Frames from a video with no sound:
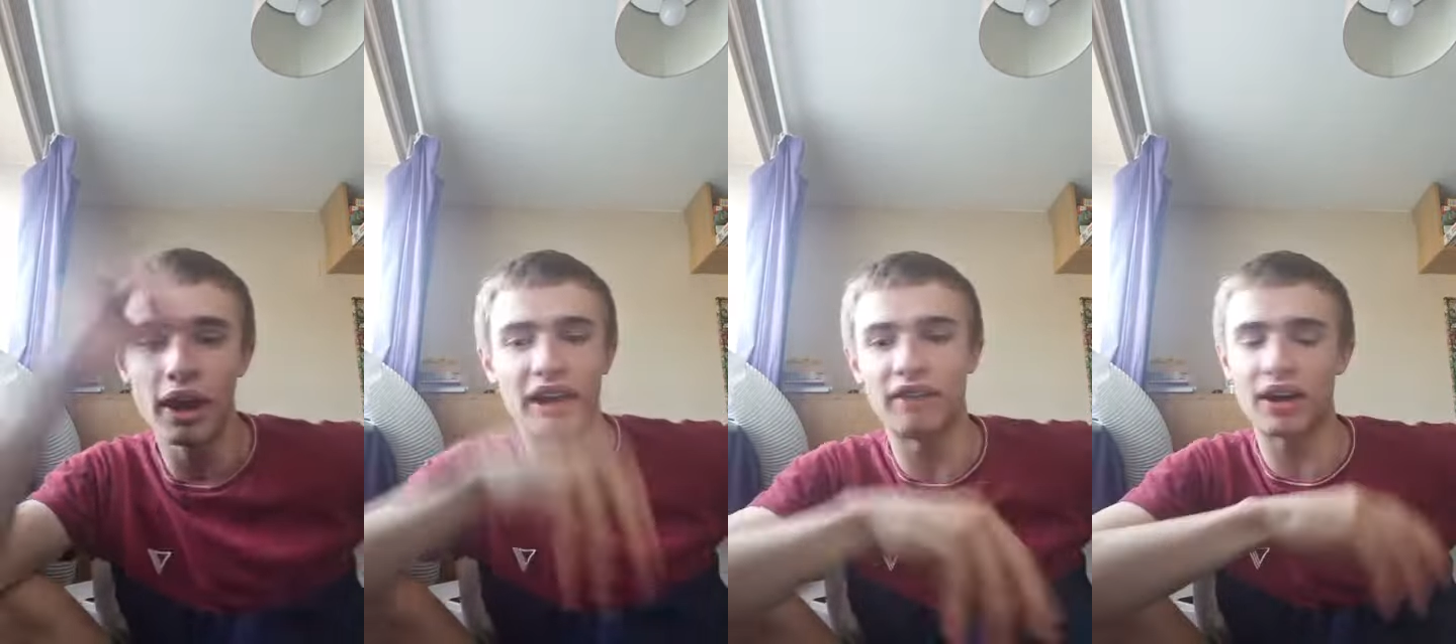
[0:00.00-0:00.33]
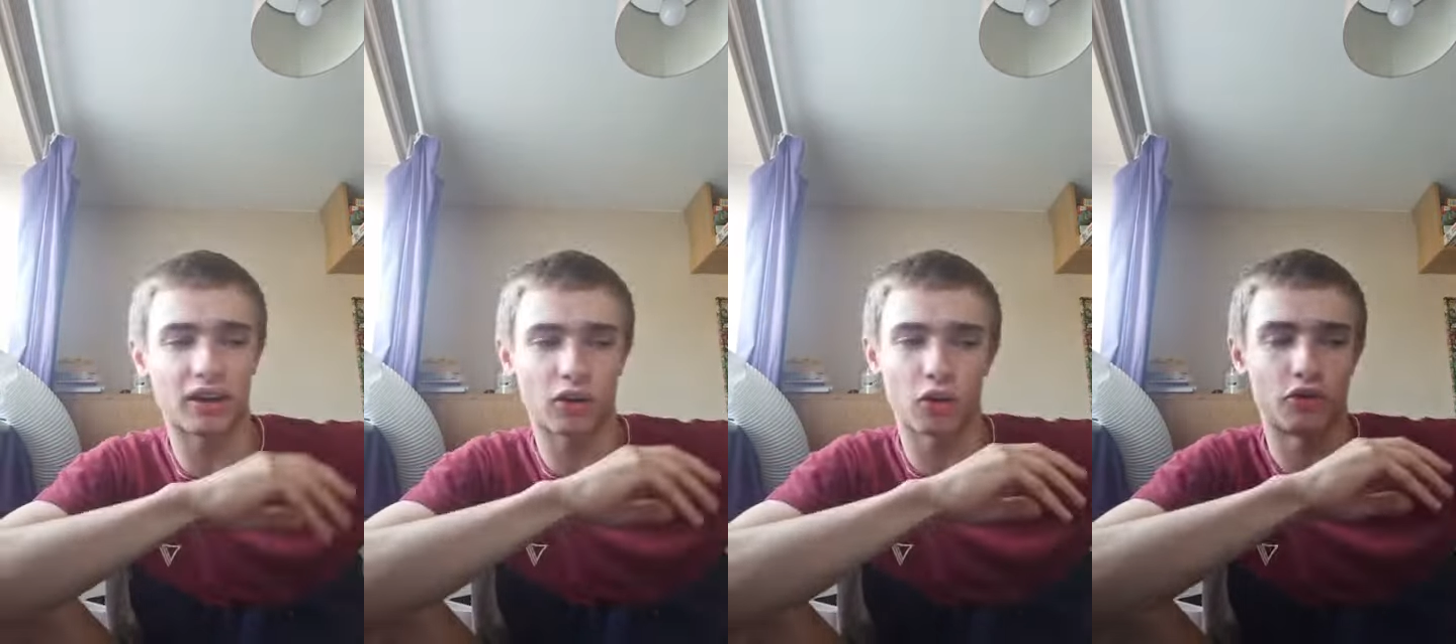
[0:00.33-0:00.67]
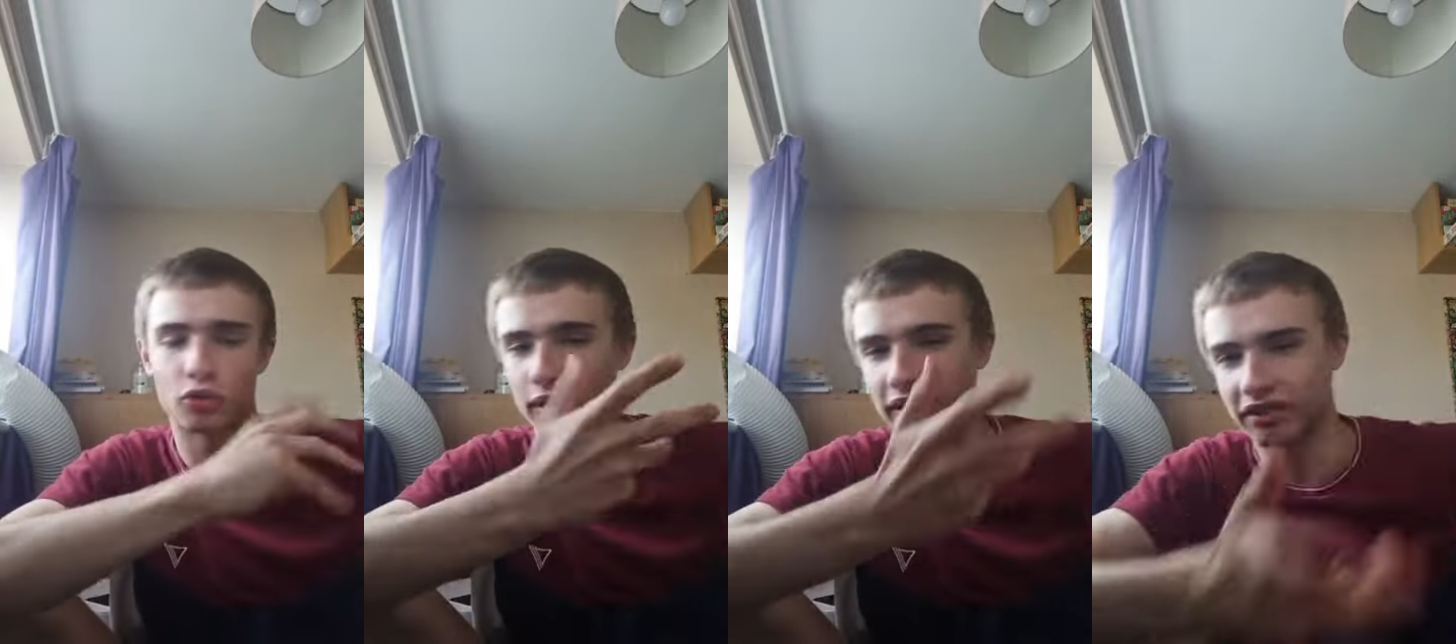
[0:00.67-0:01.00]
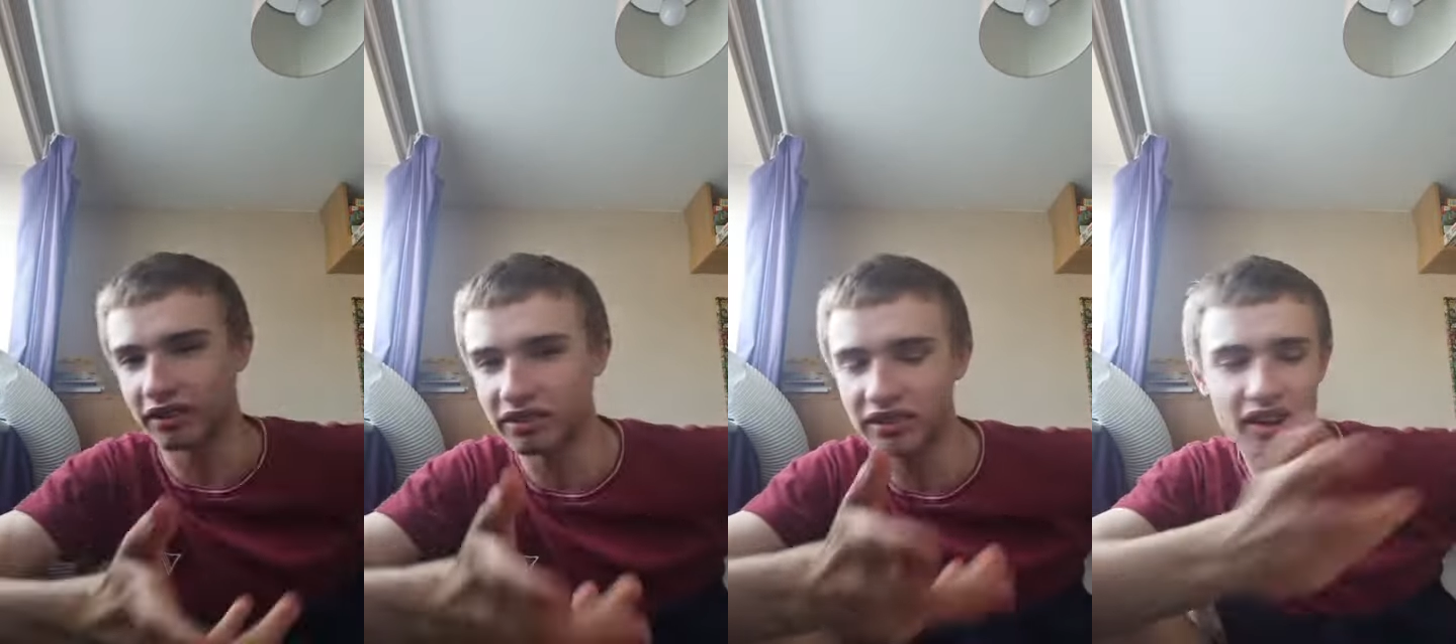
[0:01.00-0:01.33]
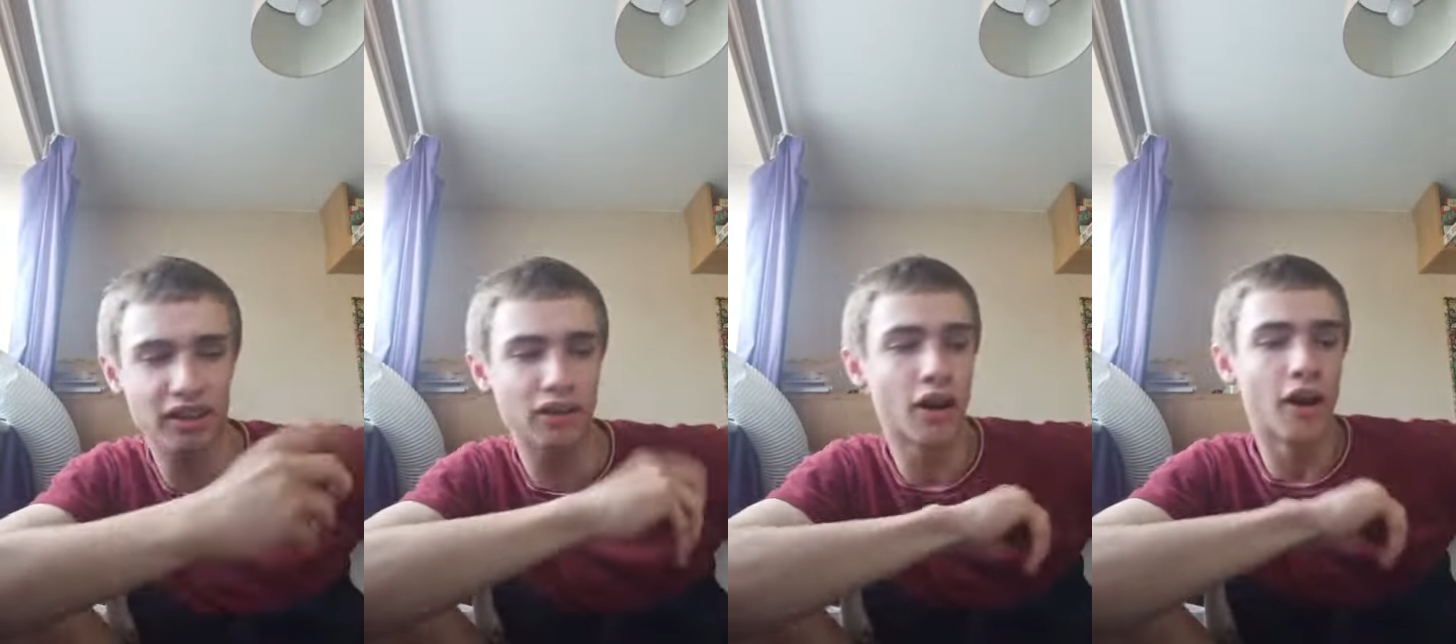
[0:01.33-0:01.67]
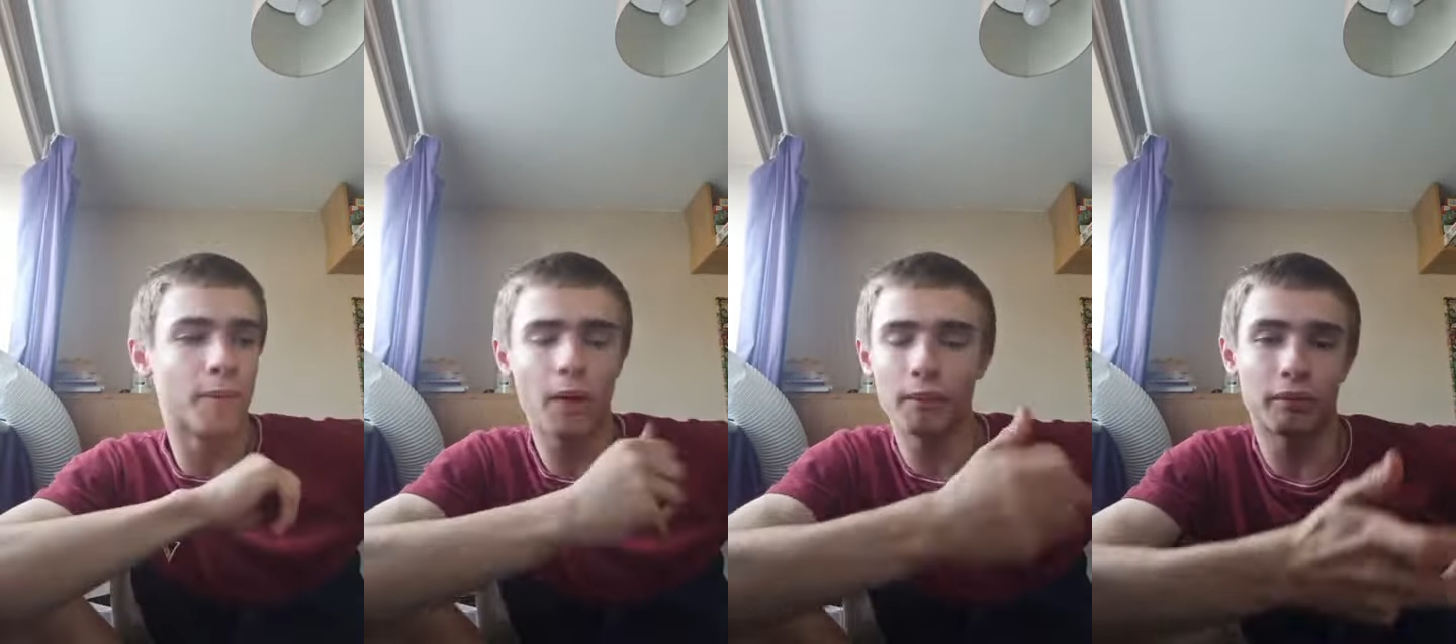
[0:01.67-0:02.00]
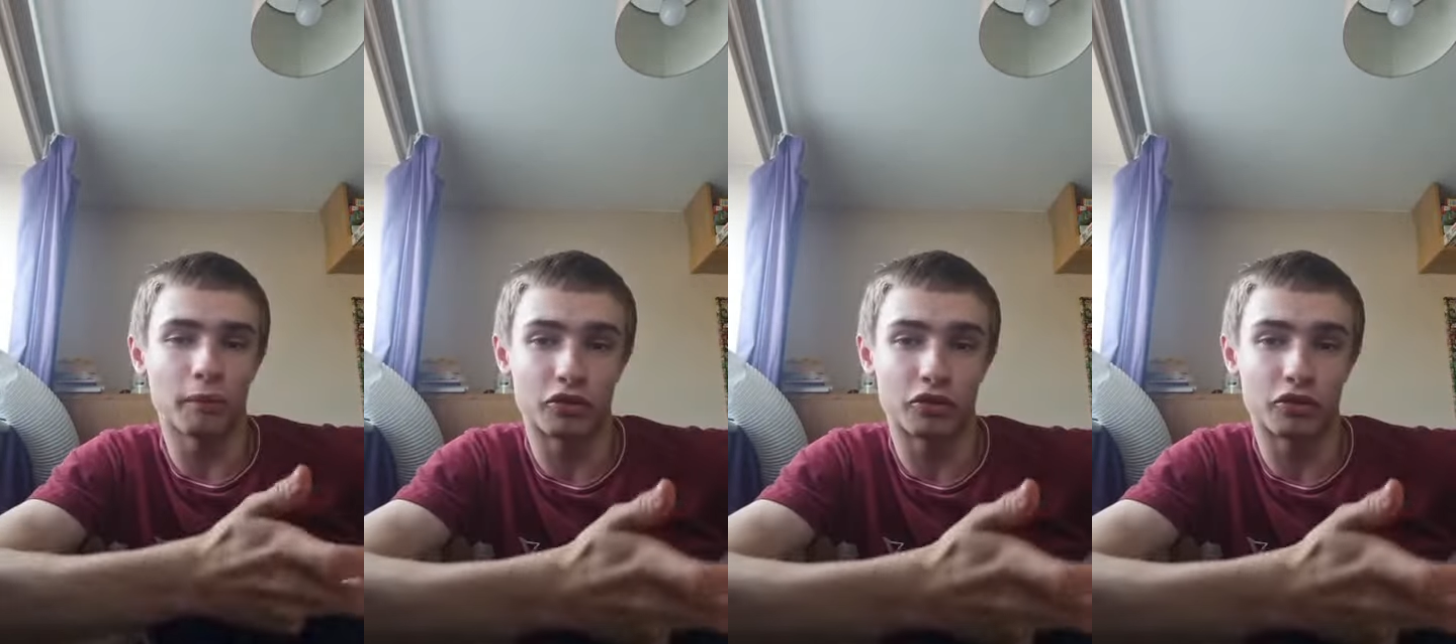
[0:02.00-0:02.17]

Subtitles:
It then closed in 2016. Probably the